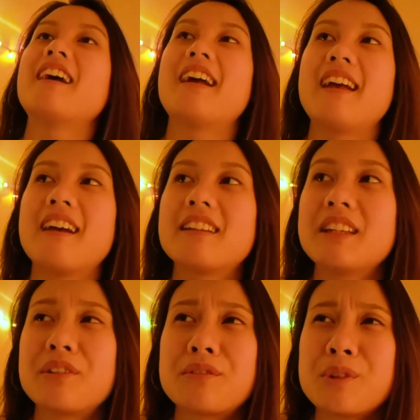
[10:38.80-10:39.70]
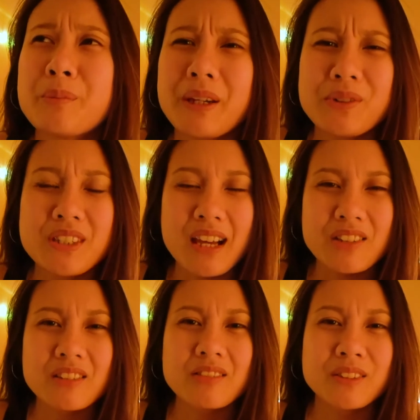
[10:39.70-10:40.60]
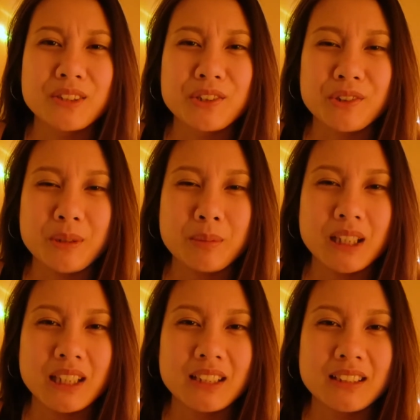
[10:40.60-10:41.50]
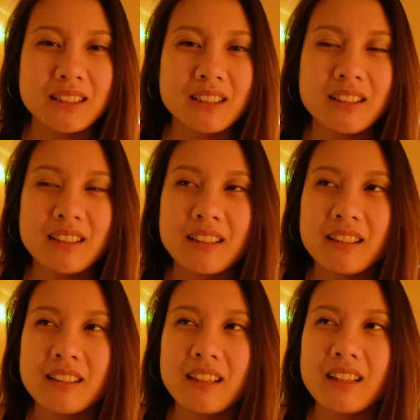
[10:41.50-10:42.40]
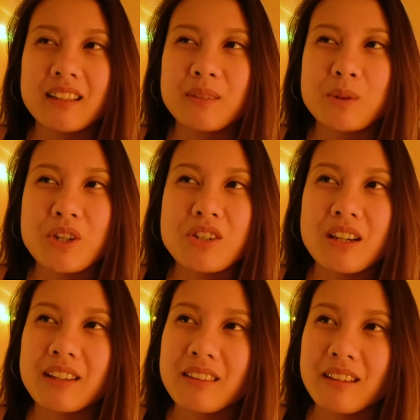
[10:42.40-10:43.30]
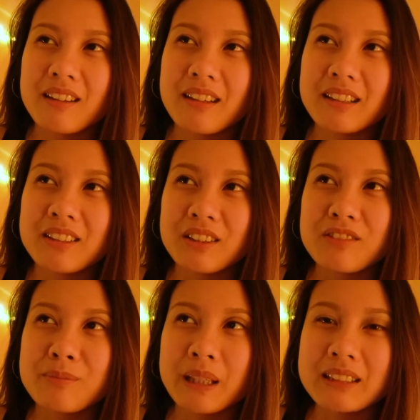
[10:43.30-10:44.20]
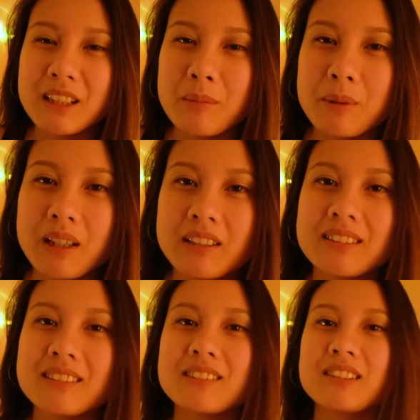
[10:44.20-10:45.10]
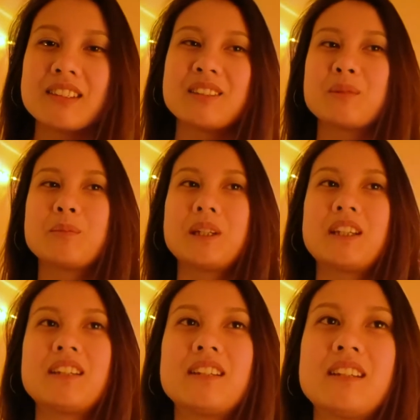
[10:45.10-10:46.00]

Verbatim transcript: and in a room that was actually really creepy, that I wish I thought I could have picked up on earlier. But